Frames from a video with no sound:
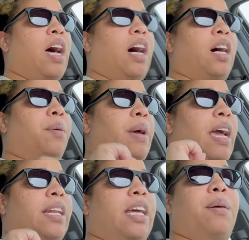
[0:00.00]
Um,
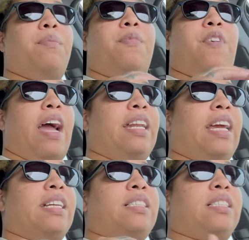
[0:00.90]
and him finding
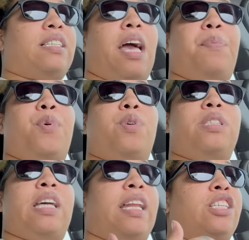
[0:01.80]
his disciples,
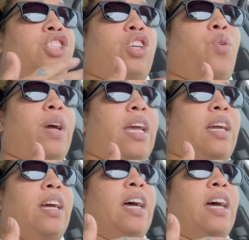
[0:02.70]
and it's showing